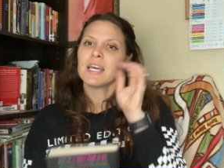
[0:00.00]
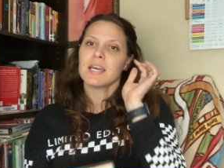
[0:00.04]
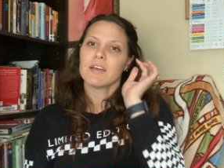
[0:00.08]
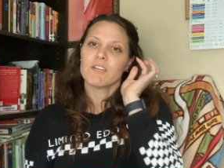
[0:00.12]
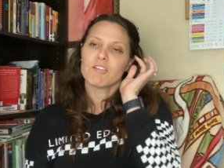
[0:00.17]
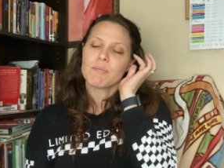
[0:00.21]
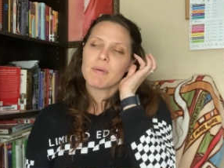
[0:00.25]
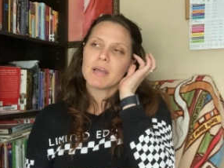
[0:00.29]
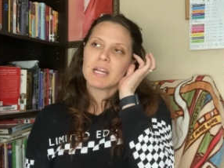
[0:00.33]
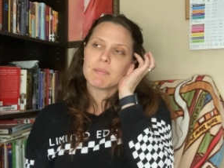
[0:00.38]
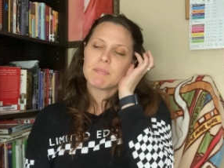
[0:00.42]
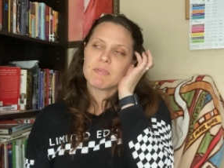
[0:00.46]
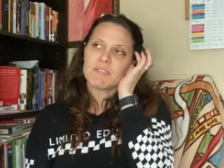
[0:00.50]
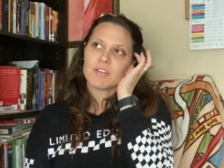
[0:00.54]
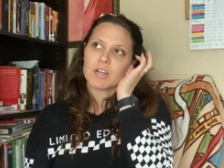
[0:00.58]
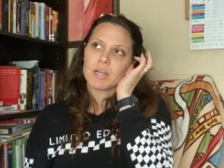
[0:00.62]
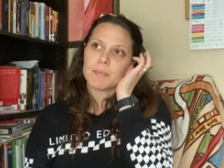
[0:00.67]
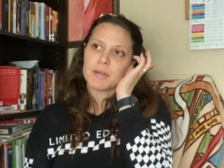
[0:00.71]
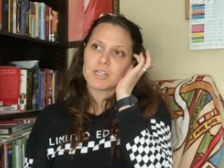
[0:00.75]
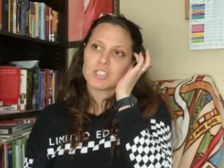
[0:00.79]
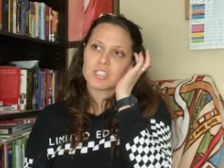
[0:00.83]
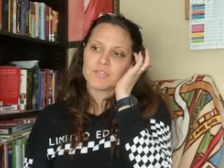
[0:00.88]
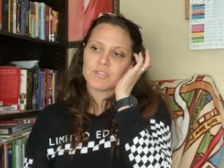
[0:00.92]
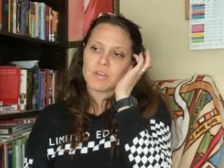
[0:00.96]
Reminded me very
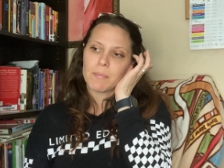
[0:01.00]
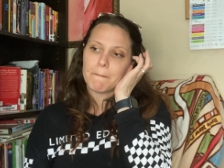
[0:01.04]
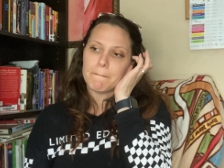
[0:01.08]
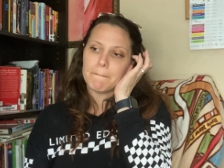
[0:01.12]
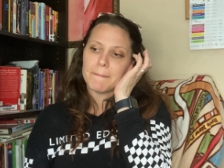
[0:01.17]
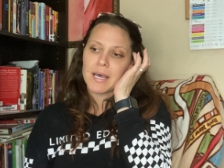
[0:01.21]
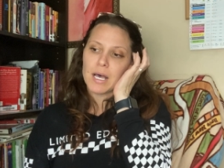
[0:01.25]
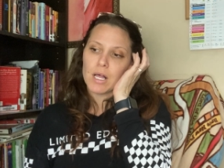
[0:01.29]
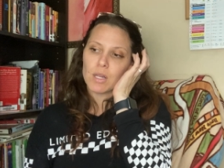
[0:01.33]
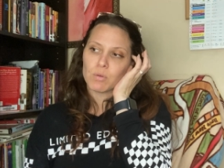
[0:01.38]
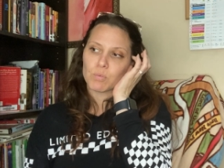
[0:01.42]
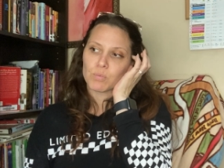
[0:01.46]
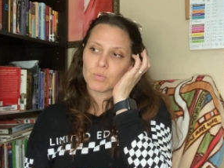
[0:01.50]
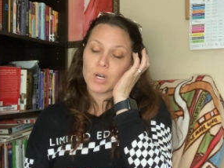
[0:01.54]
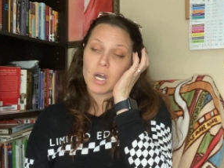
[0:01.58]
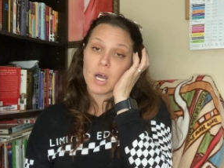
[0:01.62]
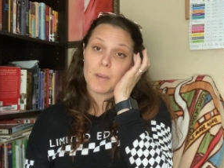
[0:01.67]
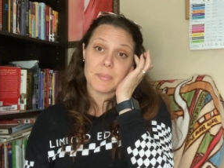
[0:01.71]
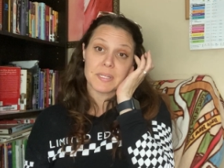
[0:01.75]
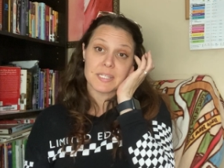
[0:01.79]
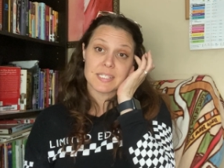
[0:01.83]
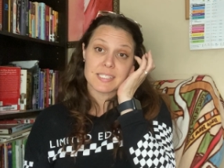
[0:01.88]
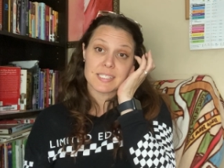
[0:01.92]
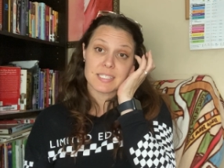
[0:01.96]
much of a Mel
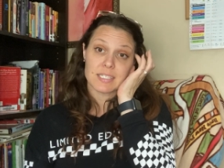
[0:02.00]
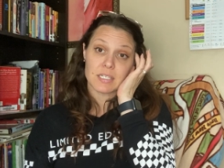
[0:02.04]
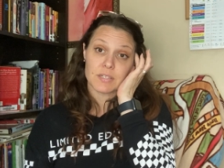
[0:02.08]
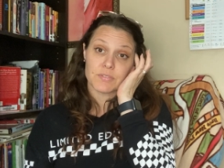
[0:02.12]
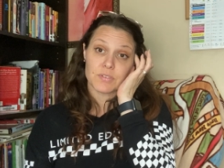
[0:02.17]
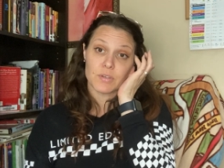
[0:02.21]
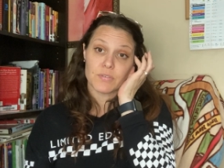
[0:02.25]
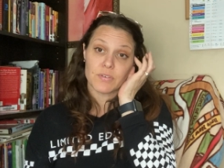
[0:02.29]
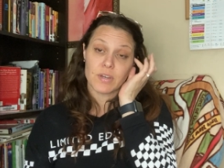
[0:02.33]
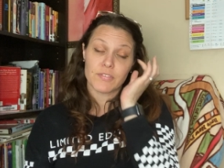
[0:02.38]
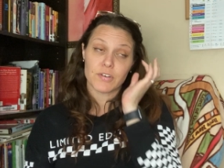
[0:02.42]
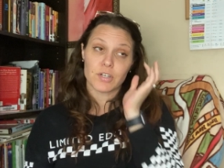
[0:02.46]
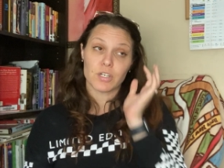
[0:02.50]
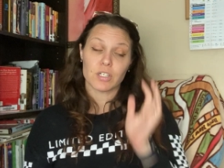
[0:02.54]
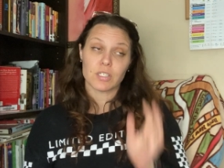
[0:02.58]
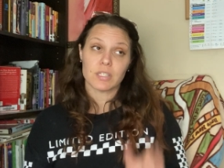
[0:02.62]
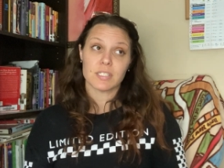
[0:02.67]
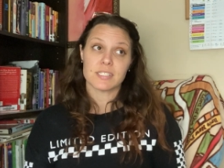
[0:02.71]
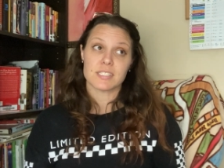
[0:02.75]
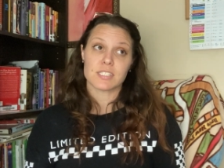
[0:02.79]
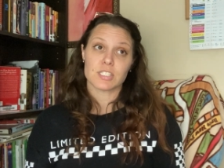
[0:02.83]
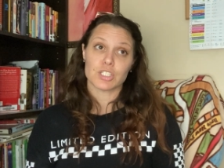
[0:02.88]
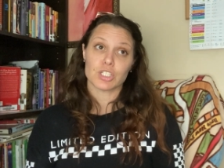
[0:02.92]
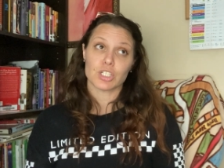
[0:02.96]
Robinson. If you've ever
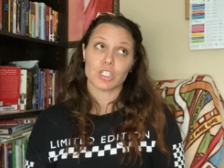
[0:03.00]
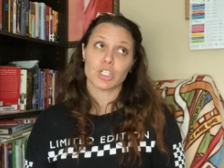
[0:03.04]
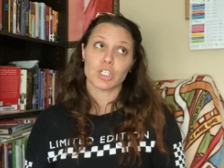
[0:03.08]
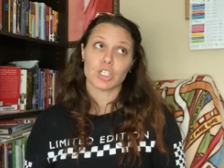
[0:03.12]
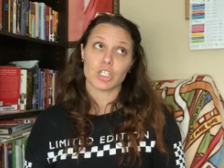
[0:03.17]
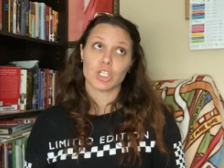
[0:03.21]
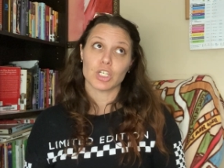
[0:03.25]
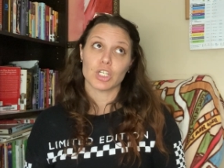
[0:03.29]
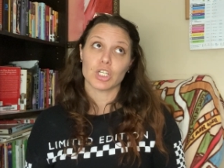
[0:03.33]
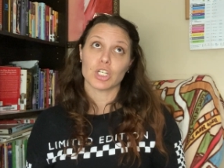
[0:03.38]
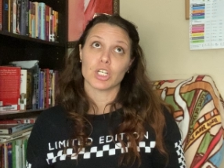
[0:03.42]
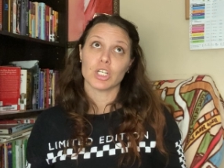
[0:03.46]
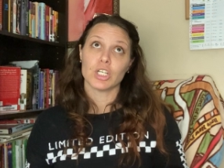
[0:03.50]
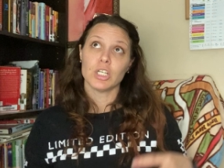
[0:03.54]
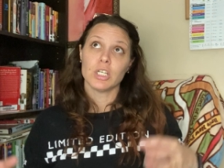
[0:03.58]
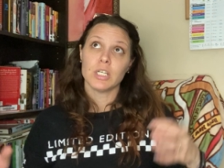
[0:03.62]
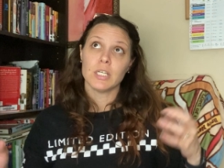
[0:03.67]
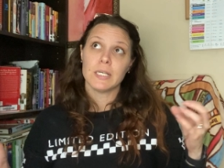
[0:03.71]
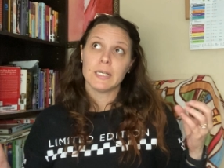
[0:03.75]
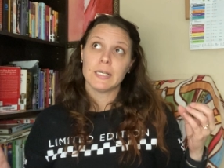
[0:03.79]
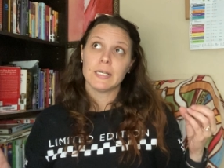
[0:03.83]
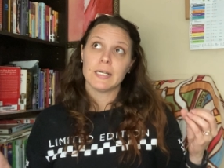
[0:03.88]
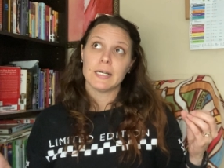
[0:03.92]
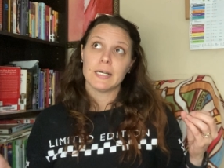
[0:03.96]
listened to her
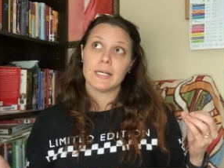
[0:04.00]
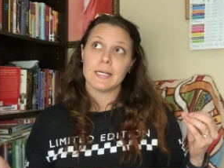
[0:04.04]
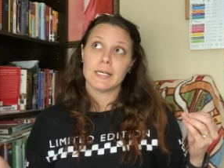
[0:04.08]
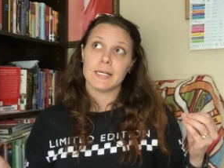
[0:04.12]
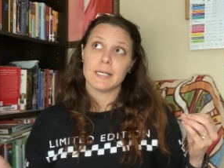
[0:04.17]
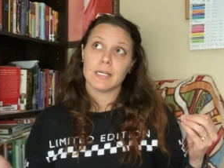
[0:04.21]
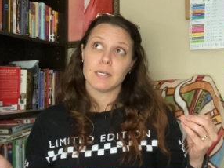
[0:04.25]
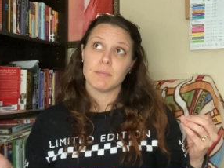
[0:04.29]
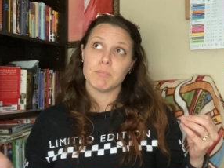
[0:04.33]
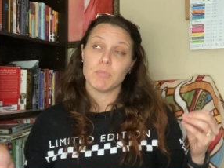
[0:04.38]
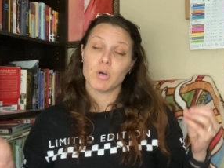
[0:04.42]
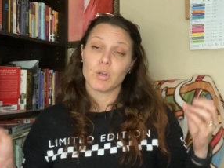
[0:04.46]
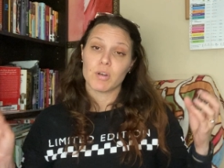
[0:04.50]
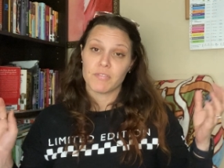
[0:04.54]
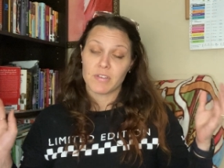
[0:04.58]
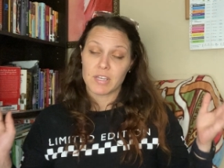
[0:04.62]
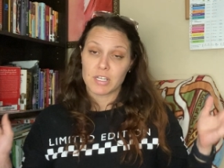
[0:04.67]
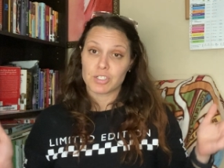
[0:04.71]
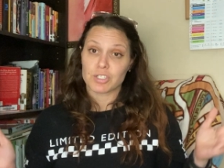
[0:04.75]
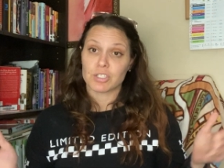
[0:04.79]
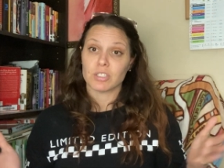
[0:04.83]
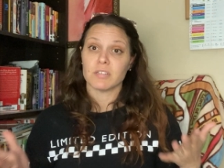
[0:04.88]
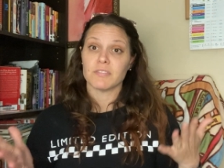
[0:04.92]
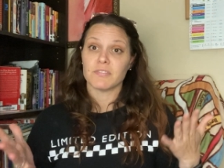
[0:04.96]

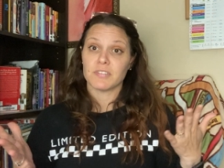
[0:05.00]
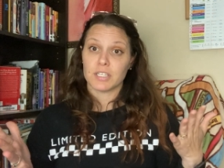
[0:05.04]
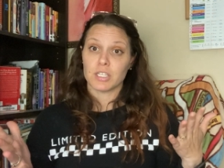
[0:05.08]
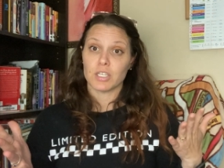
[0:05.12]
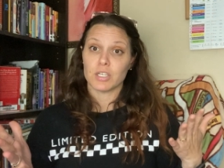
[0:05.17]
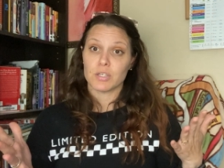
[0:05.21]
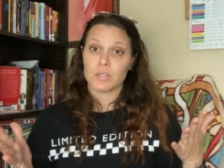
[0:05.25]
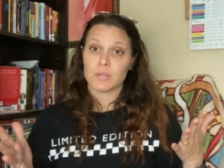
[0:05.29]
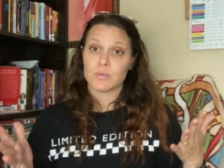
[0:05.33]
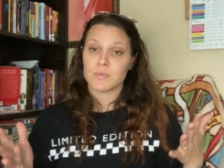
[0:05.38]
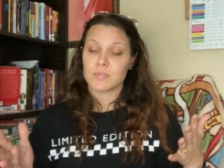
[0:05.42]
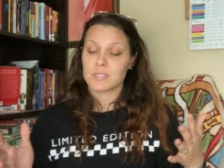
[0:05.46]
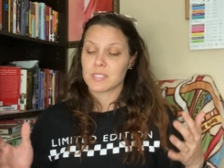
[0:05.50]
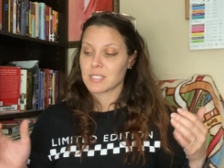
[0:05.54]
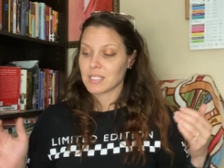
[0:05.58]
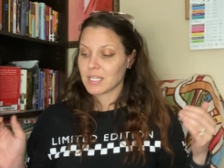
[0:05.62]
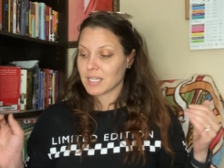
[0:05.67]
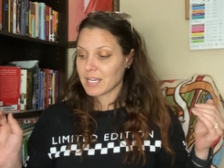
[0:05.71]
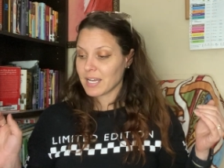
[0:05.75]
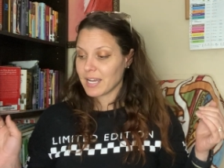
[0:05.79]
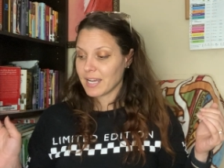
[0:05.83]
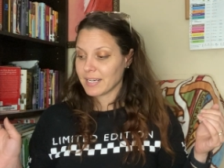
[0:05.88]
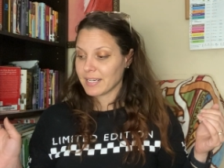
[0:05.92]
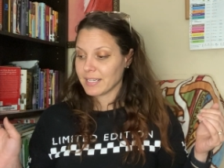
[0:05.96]
motivational videos, it
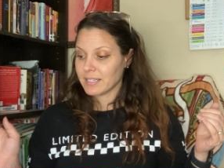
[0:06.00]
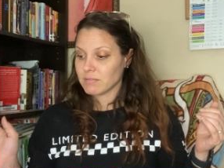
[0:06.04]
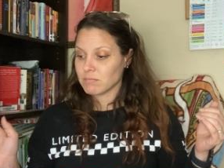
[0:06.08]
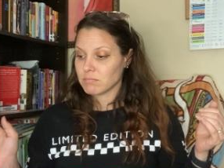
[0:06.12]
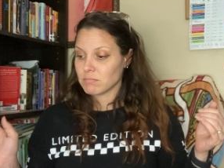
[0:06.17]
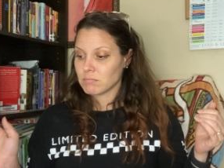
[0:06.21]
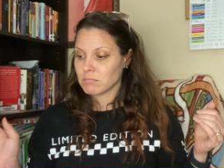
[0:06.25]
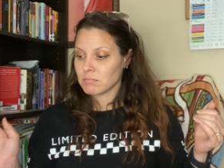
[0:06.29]
kind of